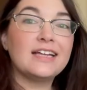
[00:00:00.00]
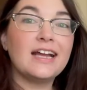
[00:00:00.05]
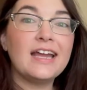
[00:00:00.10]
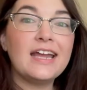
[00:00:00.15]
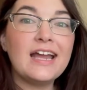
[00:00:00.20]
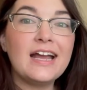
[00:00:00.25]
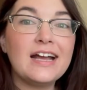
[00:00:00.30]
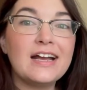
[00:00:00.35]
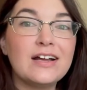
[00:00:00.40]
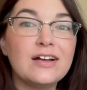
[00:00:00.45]
I
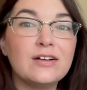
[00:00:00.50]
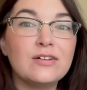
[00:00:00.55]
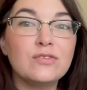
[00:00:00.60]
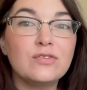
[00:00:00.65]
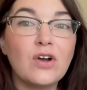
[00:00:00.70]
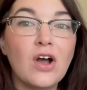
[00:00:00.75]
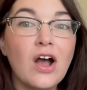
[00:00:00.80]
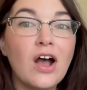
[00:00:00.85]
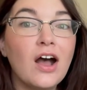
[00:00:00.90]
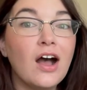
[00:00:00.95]
have
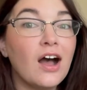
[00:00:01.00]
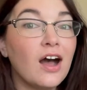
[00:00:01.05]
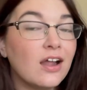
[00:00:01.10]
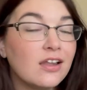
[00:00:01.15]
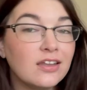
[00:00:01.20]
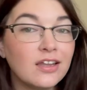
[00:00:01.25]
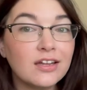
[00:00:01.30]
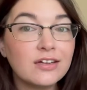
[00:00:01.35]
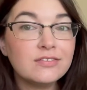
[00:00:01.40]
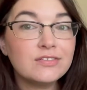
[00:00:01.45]
a
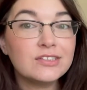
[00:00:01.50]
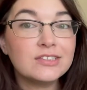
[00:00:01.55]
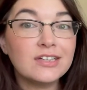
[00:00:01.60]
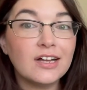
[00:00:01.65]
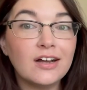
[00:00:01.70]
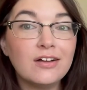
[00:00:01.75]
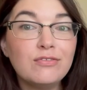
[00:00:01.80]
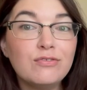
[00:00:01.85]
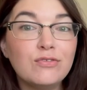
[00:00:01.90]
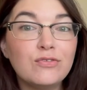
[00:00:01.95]
lot of
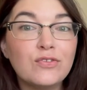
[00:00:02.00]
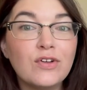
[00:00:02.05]
stuff